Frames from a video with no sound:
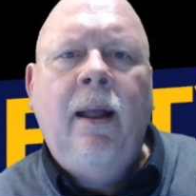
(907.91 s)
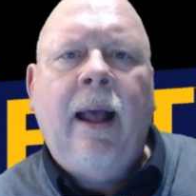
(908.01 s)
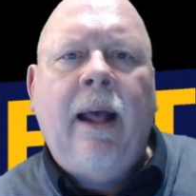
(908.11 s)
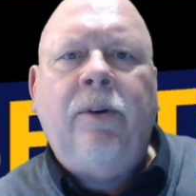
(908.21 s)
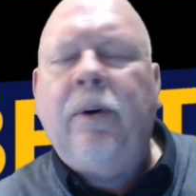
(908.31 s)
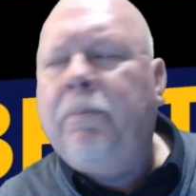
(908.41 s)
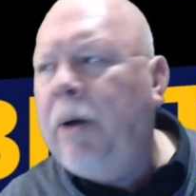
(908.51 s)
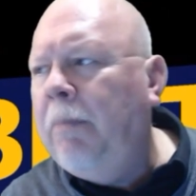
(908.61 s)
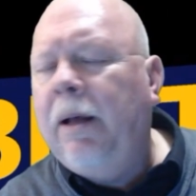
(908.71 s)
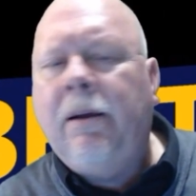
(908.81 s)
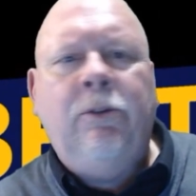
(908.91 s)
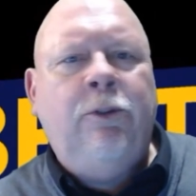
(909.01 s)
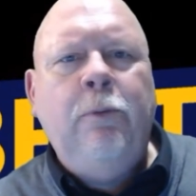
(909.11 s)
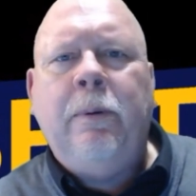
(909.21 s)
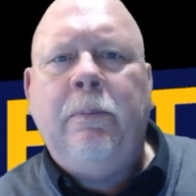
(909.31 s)
And the Republican
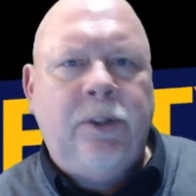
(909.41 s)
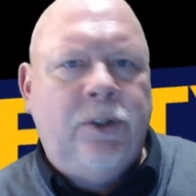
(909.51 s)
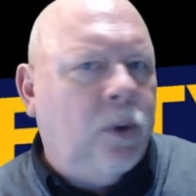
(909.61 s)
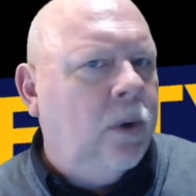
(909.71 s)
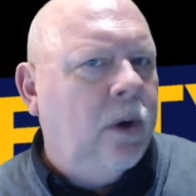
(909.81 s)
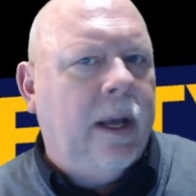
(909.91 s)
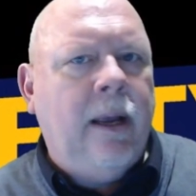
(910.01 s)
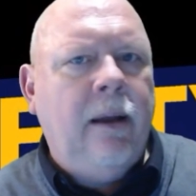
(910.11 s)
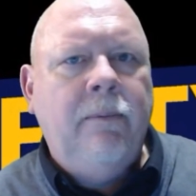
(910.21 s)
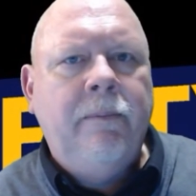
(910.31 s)
supermajority